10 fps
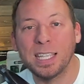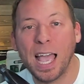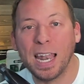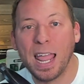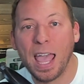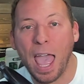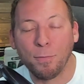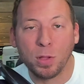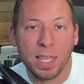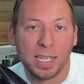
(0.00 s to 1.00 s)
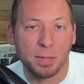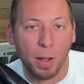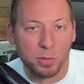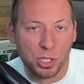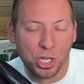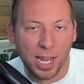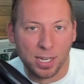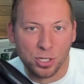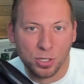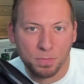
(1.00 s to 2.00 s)
that everything is about to
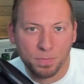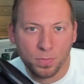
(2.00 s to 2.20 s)
change.